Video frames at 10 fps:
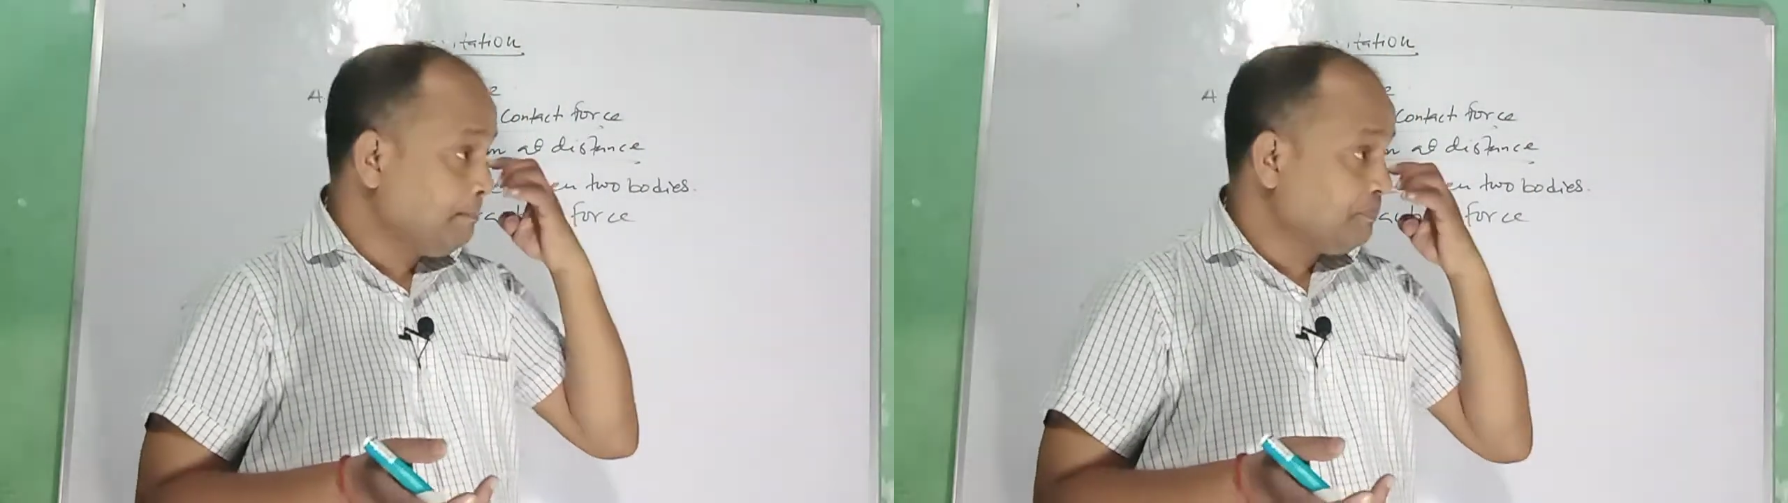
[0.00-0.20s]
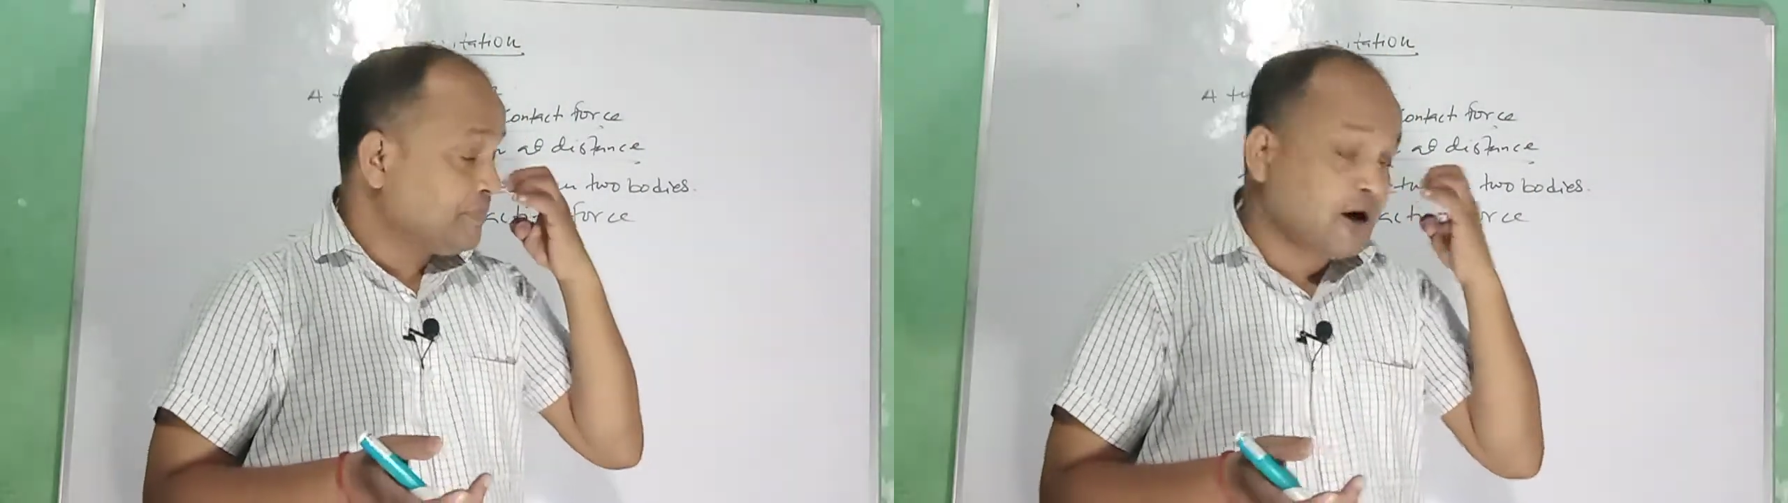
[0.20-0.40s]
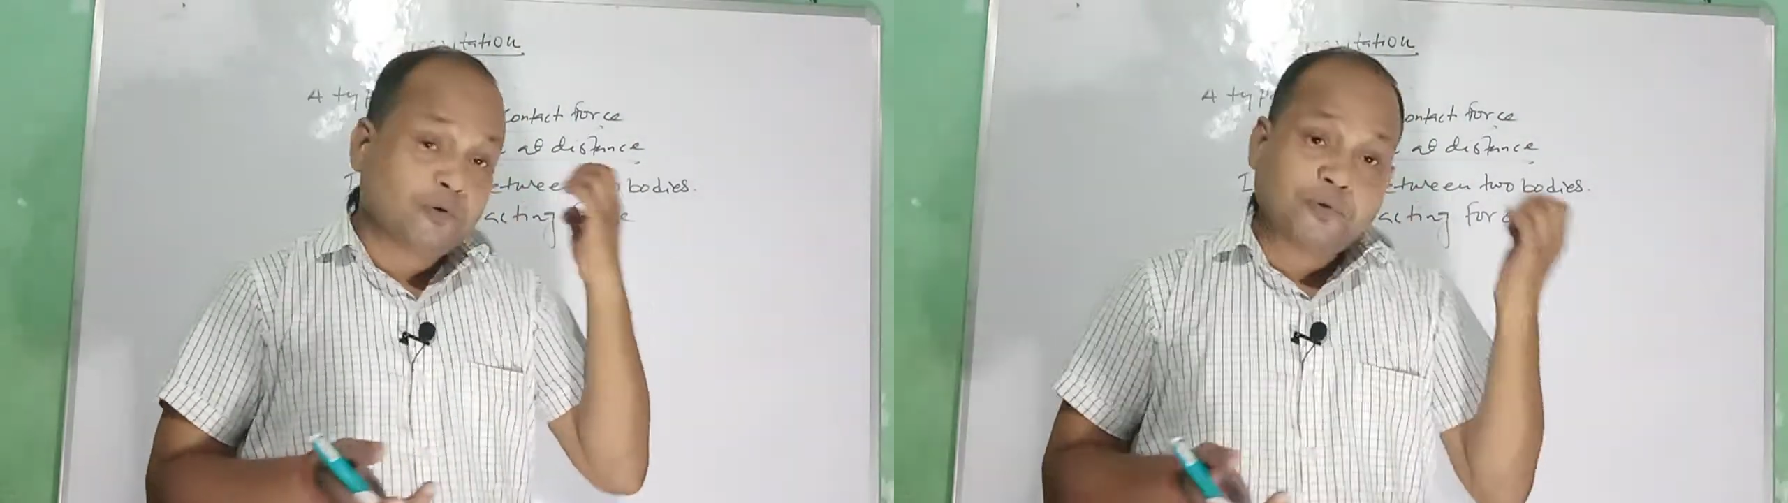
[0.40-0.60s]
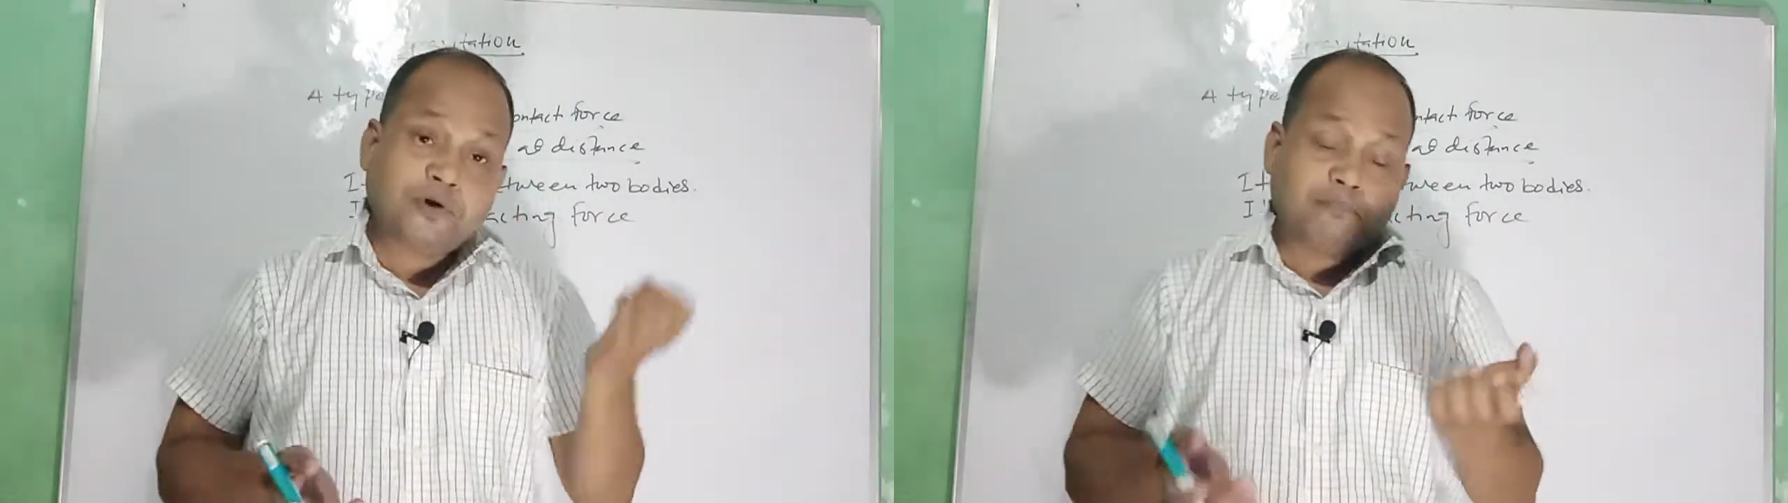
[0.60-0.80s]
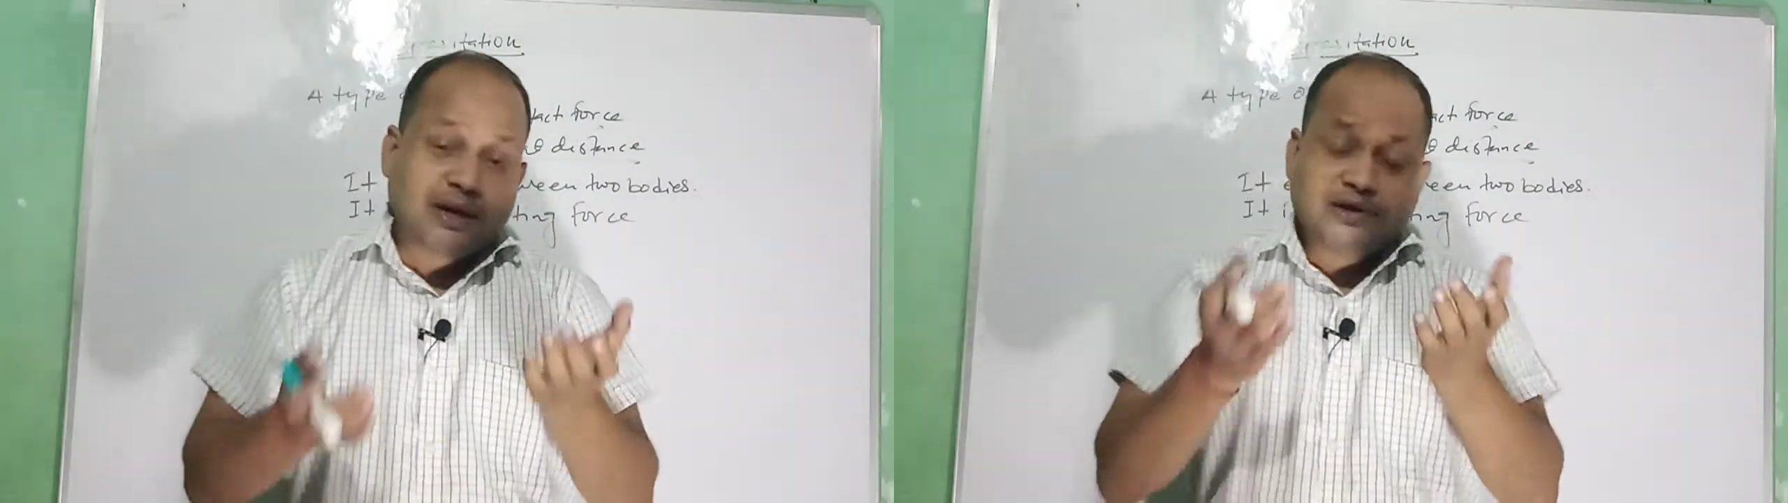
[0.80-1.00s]
Now,
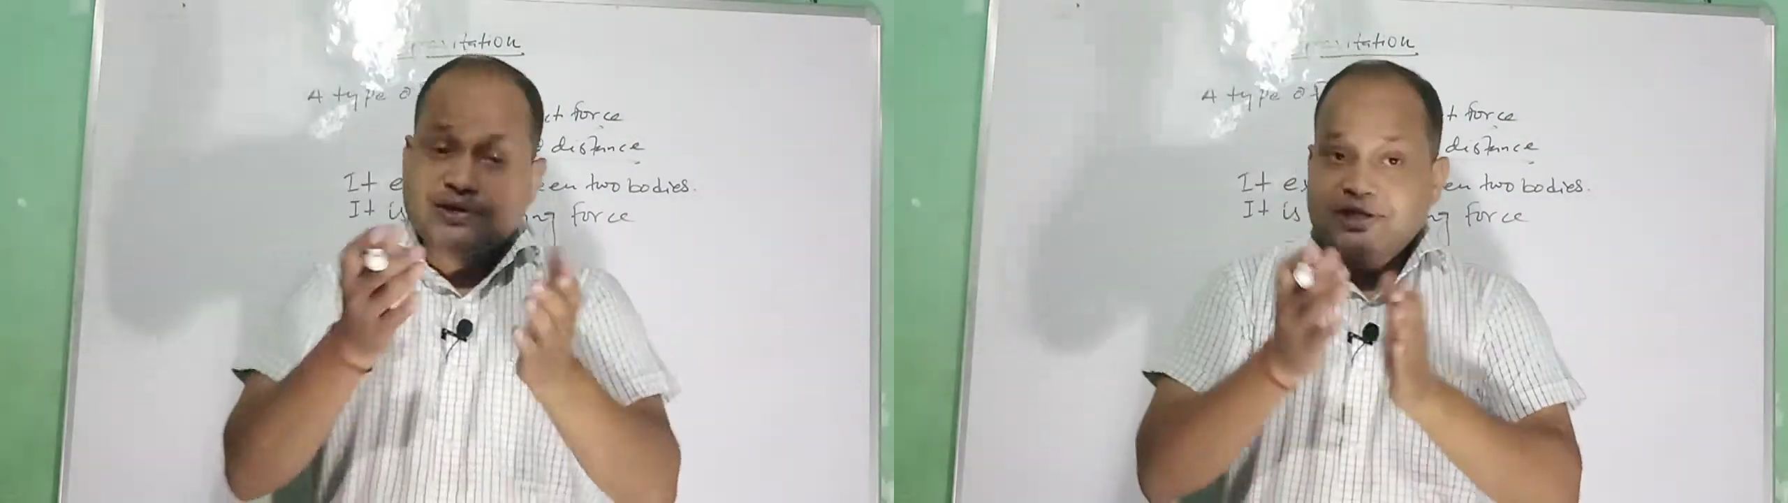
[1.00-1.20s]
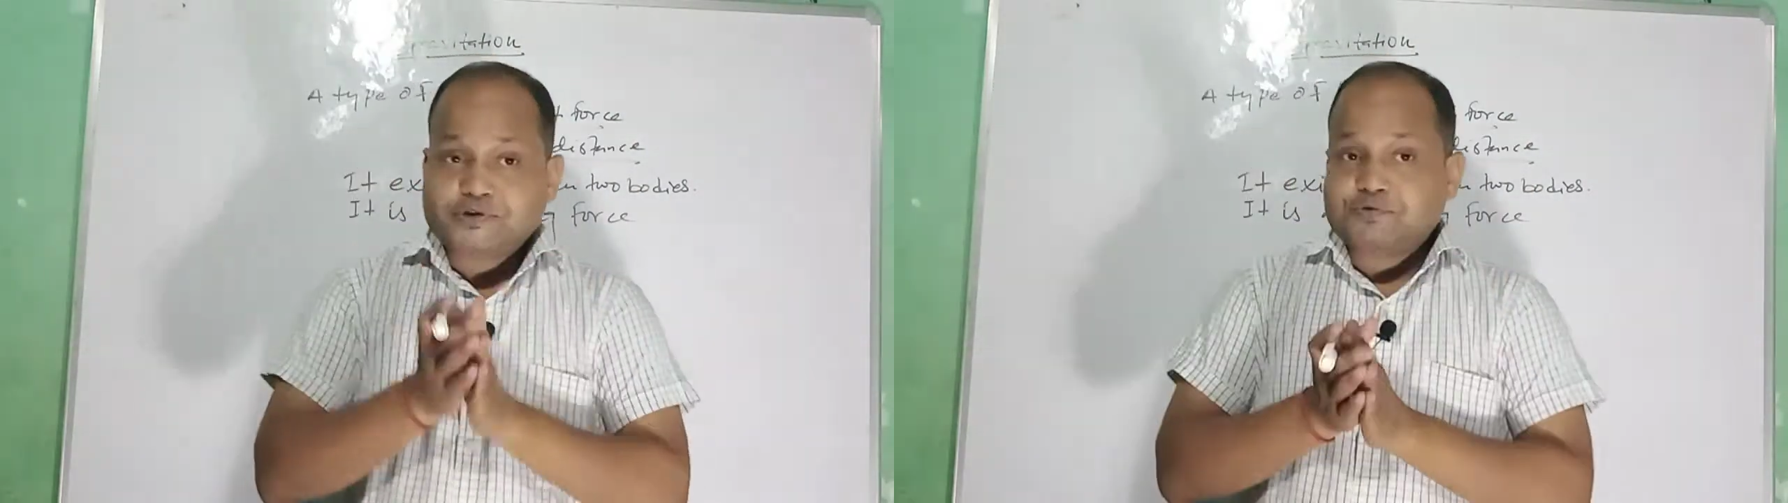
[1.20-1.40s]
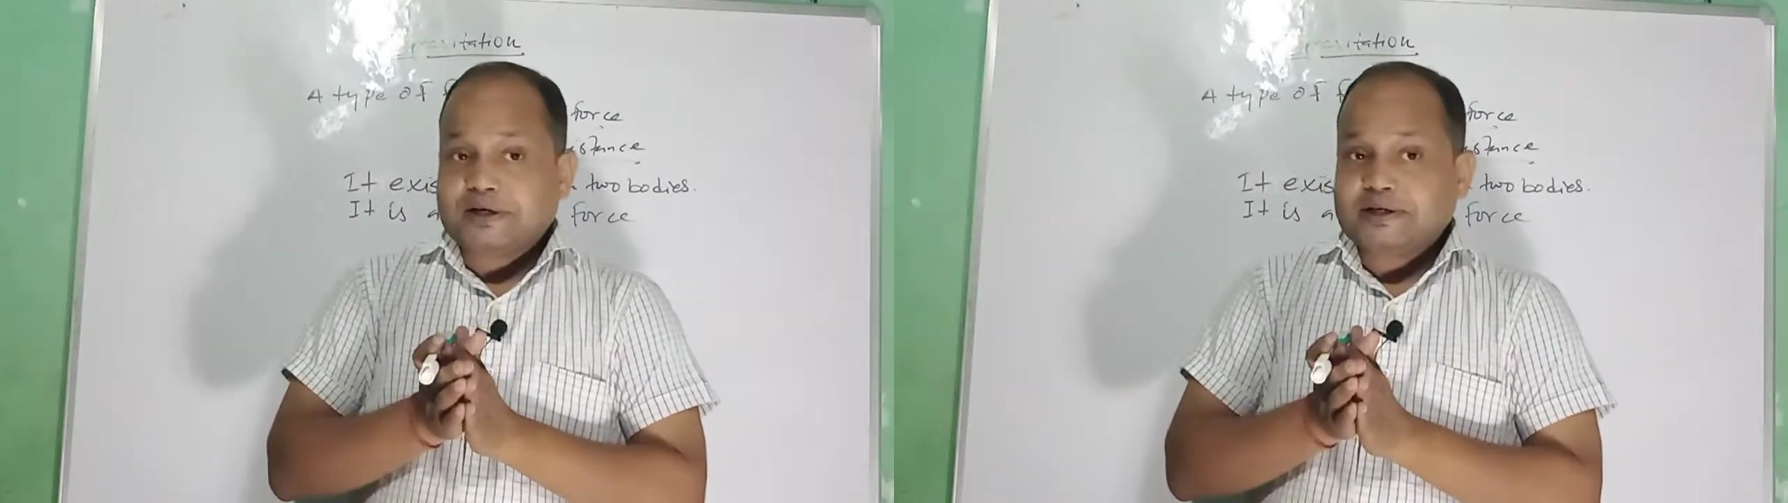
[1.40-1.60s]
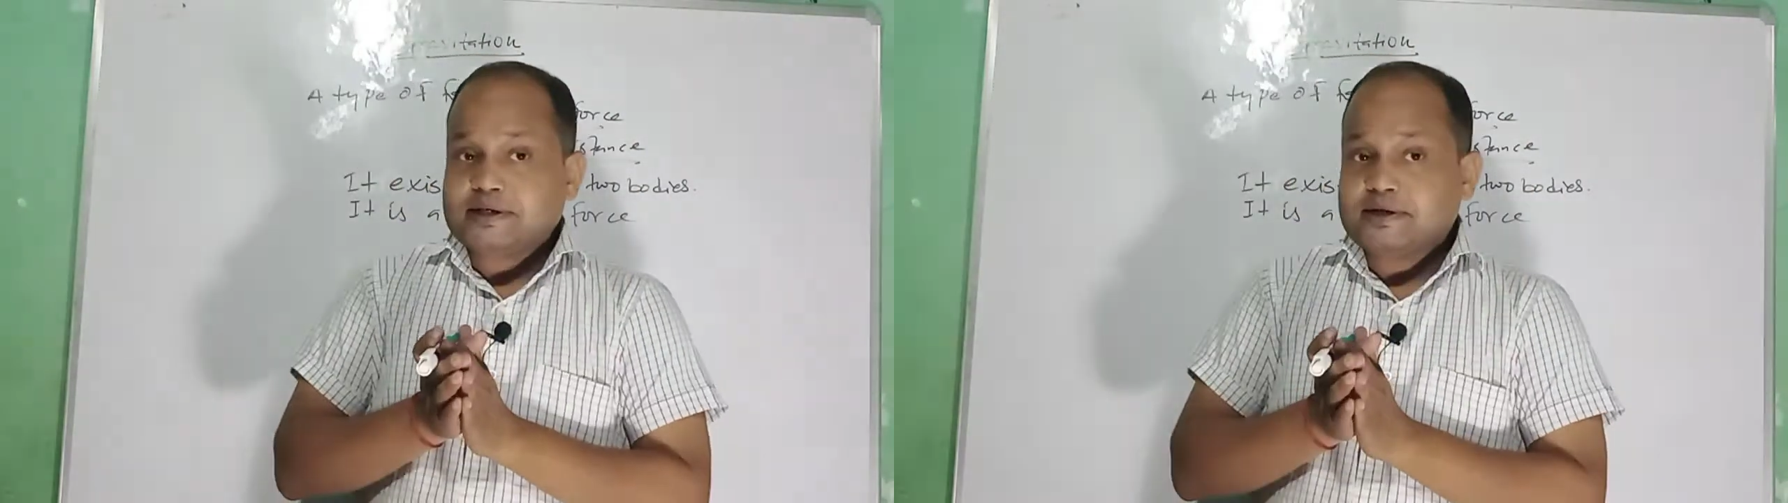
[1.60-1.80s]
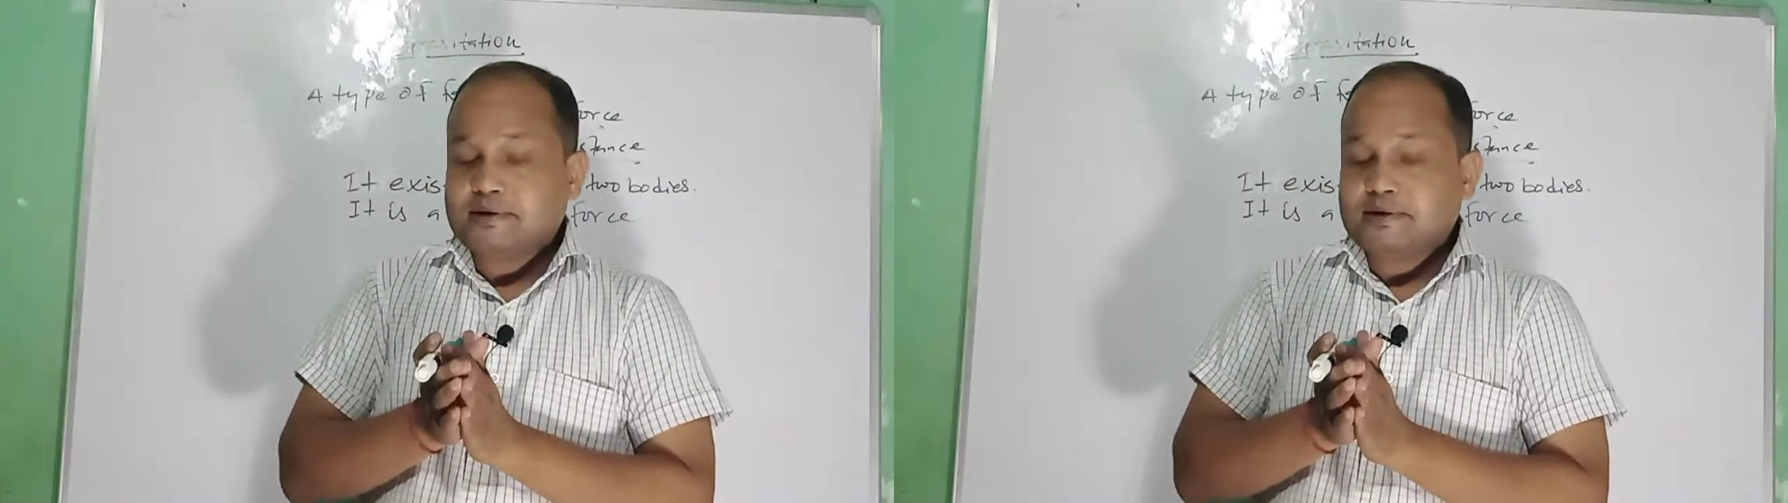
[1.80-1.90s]
my dear students,